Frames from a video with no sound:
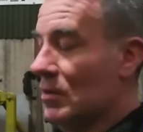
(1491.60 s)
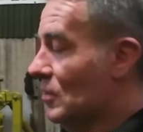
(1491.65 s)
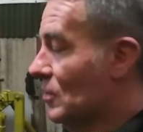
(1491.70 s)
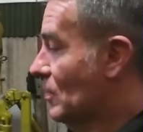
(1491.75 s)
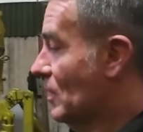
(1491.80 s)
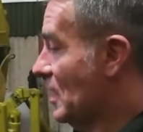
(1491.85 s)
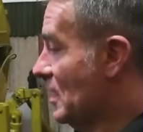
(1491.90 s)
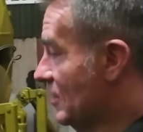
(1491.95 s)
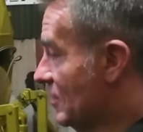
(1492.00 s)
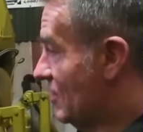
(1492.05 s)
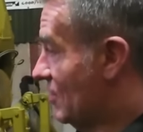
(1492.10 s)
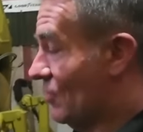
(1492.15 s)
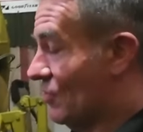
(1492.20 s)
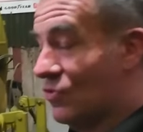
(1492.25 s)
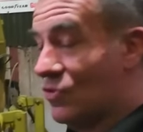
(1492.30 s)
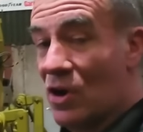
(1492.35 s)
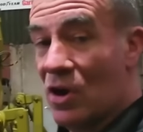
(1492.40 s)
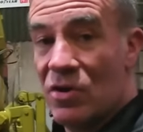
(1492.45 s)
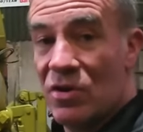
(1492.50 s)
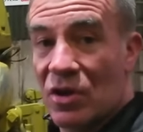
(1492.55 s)
Right,
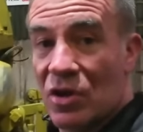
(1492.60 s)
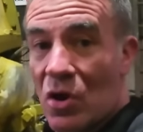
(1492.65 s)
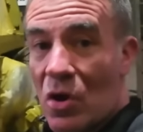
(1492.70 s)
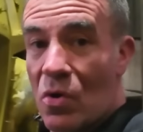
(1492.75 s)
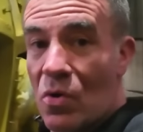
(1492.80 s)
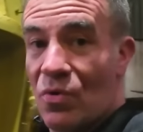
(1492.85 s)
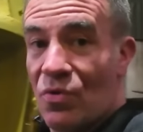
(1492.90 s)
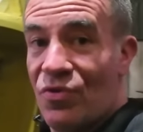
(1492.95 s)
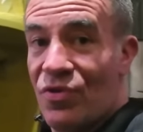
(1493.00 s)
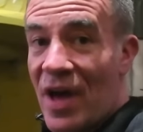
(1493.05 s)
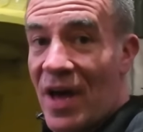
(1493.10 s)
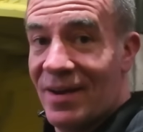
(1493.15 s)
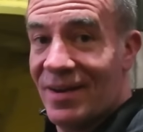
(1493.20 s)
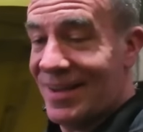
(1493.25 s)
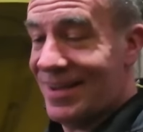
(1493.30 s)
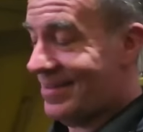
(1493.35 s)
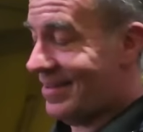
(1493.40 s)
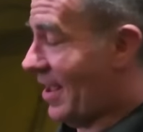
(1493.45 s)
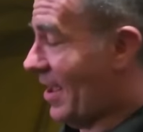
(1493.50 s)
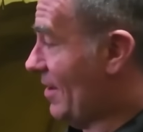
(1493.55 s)
there you go. That
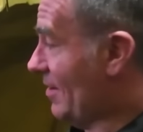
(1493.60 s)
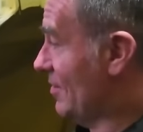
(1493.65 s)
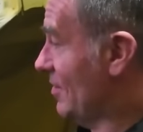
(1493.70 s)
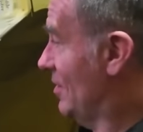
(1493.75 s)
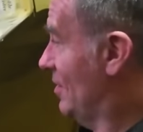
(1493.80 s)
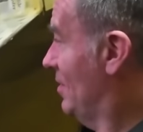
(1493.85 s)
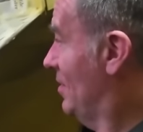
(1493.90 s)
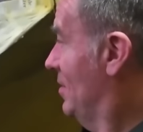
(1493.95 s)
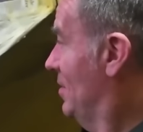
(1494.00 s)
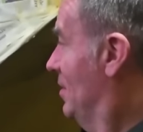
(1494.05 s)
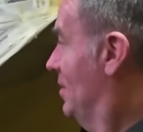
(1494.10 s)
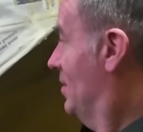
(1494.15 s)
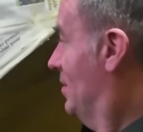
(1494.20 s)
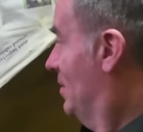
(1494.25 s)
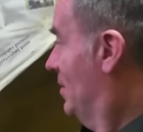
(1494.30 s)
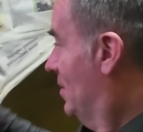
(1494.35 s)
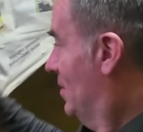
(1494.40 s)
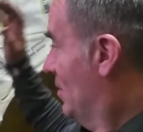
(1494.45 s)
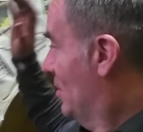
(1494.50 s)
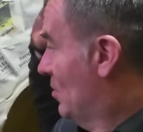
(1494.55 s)
is it.
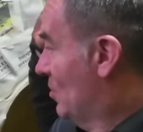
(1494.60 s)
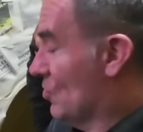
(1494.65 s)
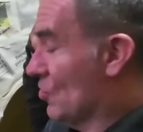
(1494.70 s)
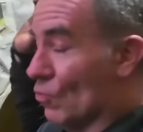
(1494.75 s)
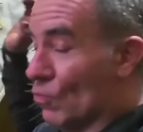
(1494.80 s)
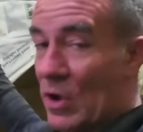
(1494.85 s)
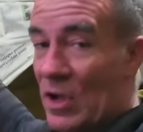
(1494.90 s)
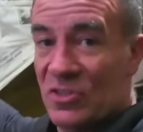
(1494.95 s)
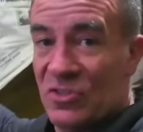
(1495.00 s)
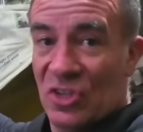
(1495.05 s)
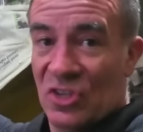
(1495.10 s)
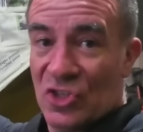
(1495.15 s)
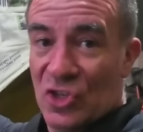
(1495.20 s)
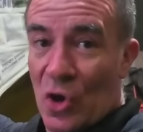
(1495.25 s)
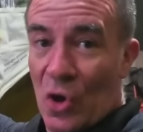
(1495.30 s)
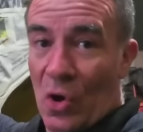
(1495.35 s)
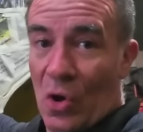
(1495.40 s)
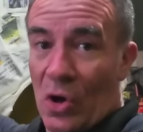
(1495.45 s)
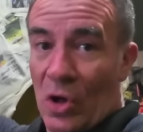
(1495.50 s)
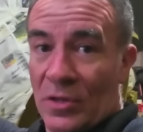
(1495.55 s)
The rust is
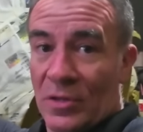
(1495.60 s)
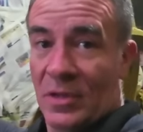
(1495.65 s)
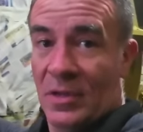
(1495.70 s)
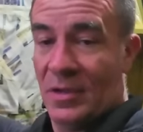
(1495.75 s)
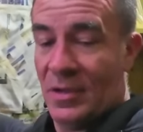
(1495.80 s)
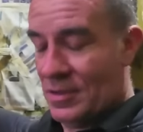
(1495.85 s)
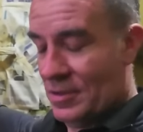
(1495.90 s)
gone